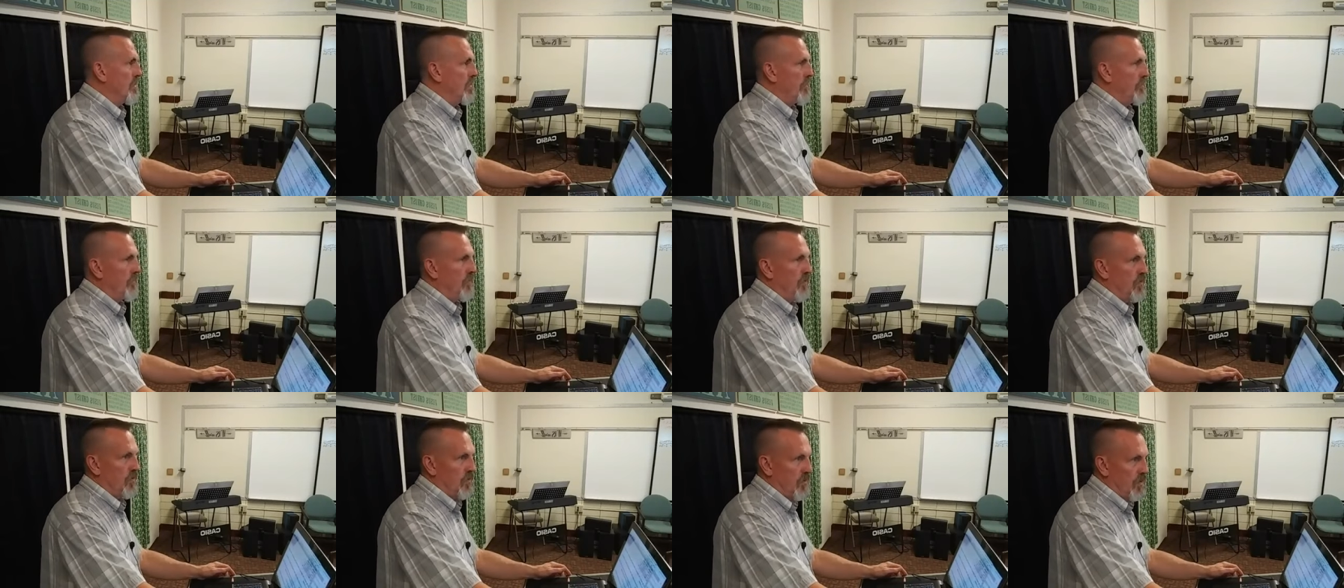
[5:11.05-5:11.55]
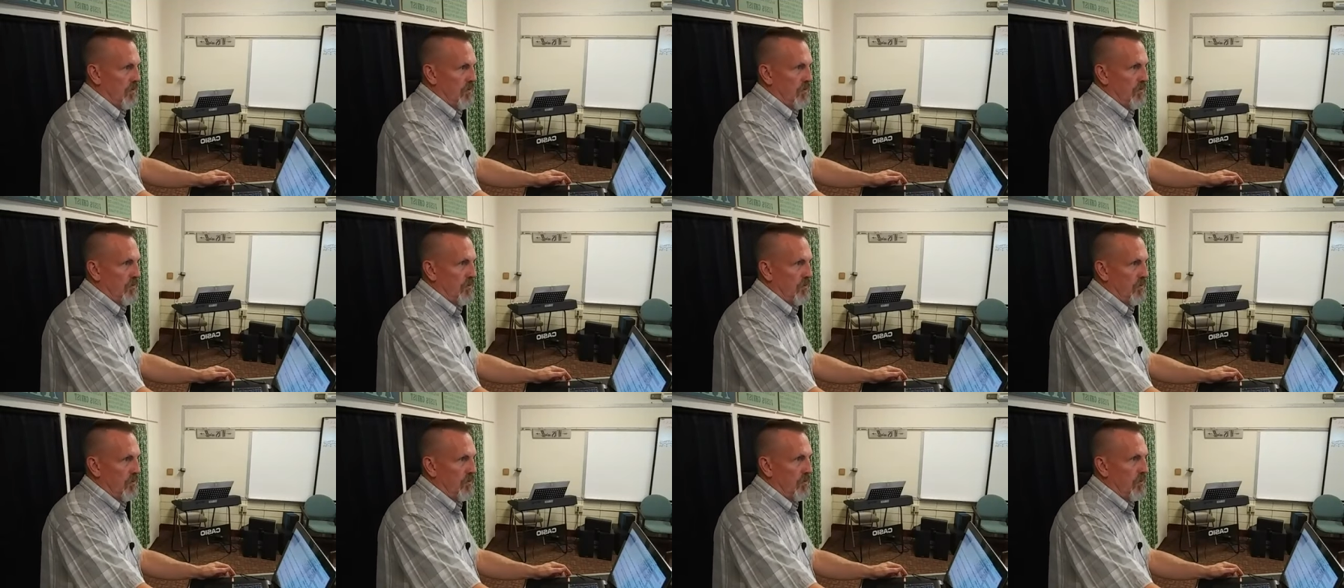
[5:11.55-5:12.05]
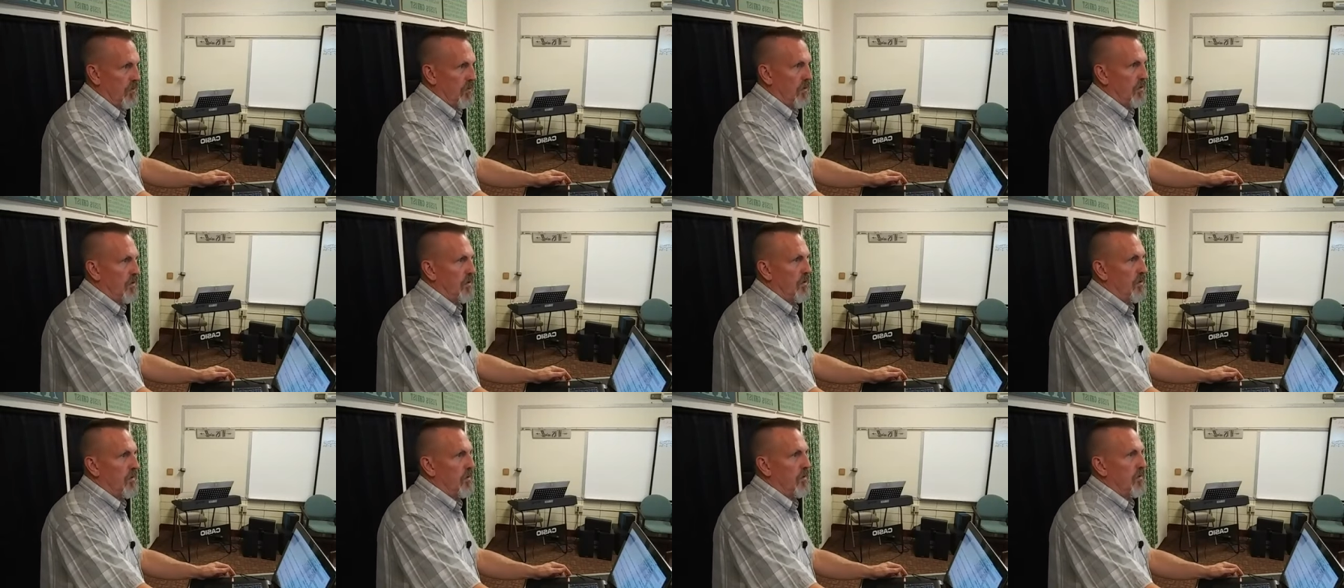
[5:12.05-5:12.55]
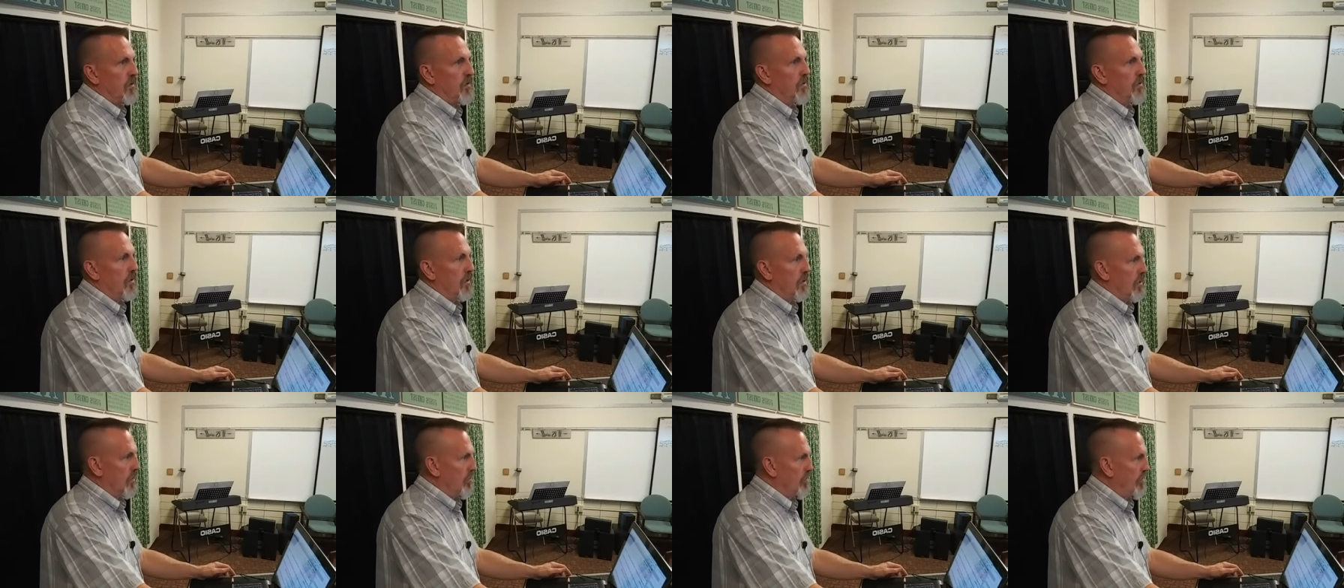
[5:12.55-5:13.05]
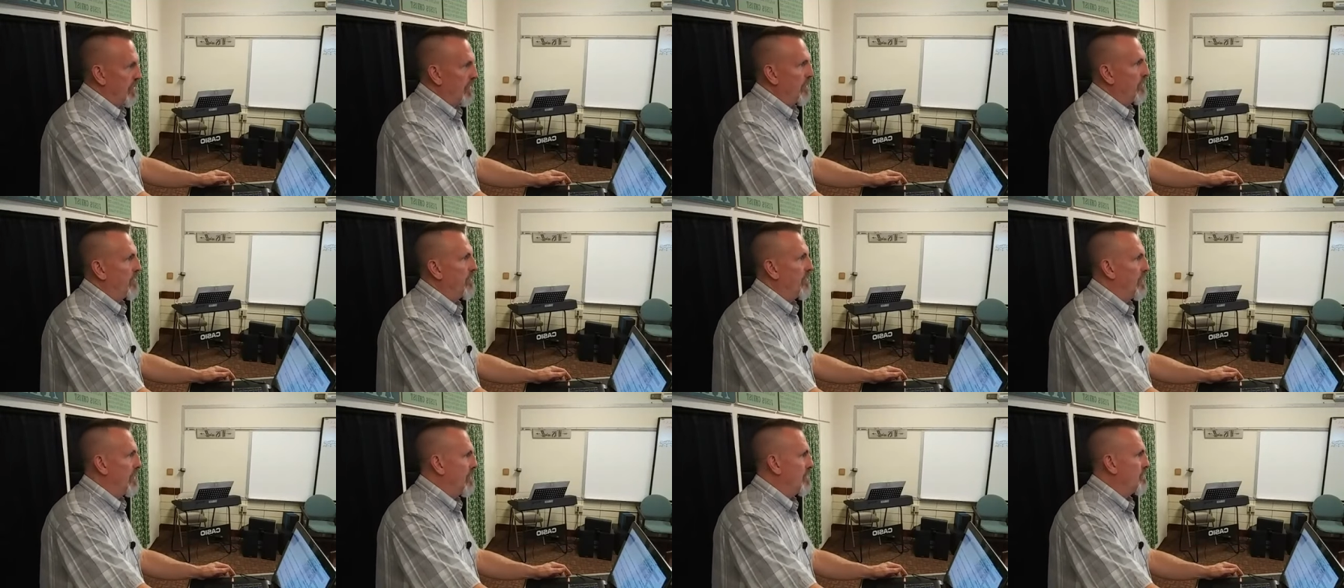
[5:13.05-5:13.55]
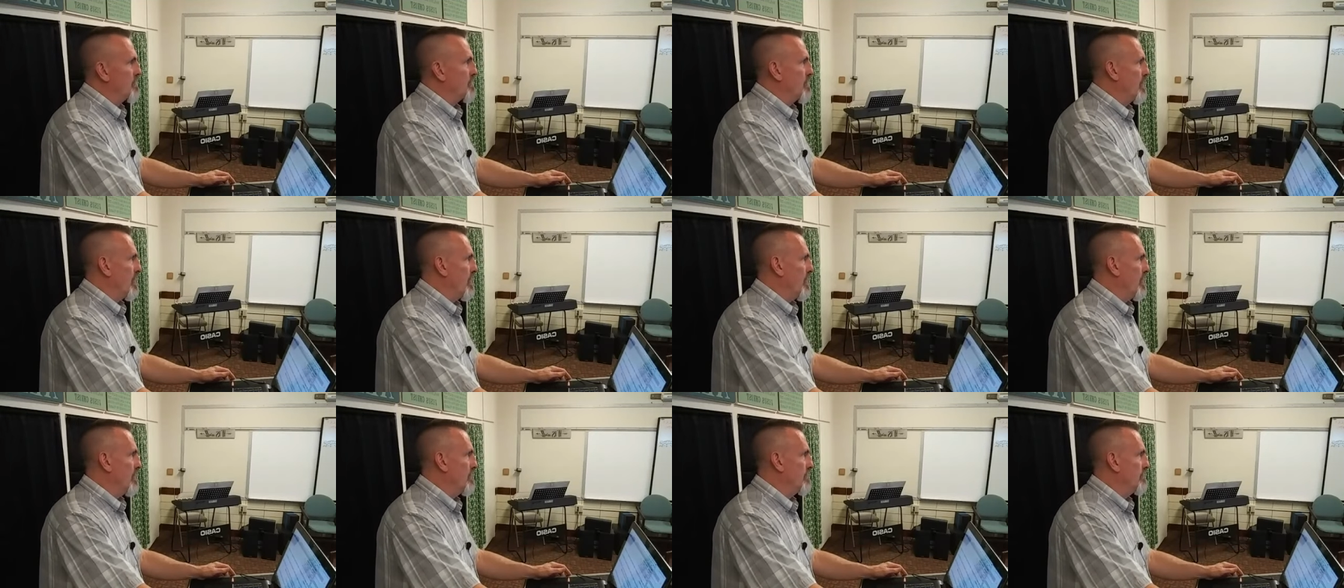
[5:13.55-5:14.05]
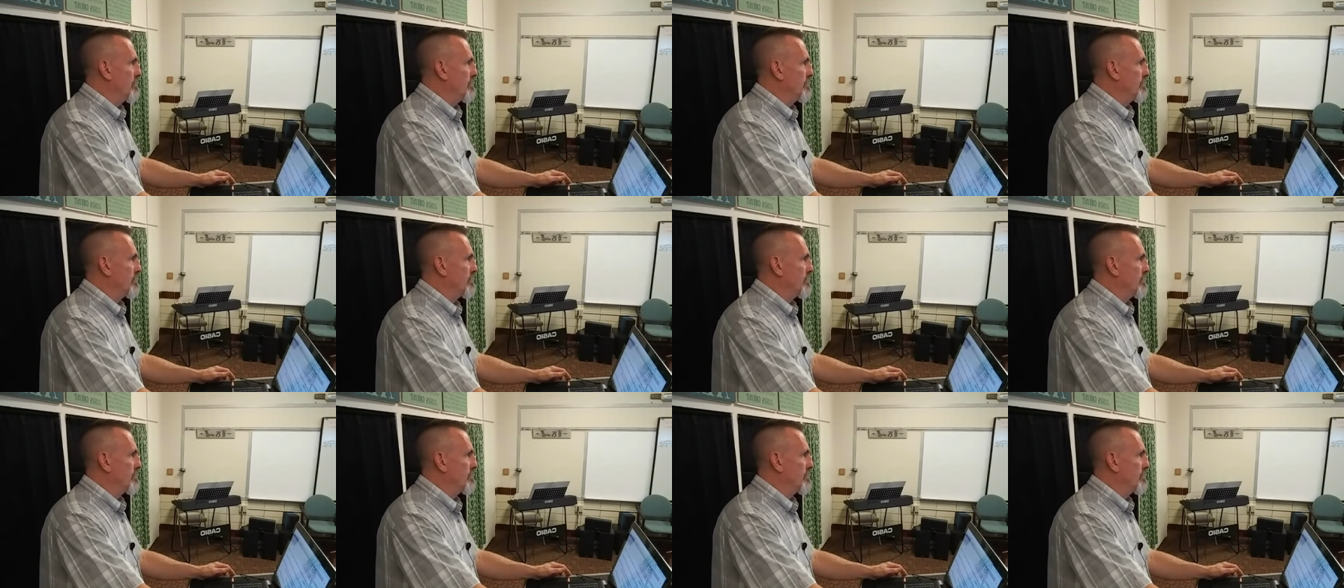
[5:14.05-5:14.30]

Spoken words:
if you do, you're going to build things wrong.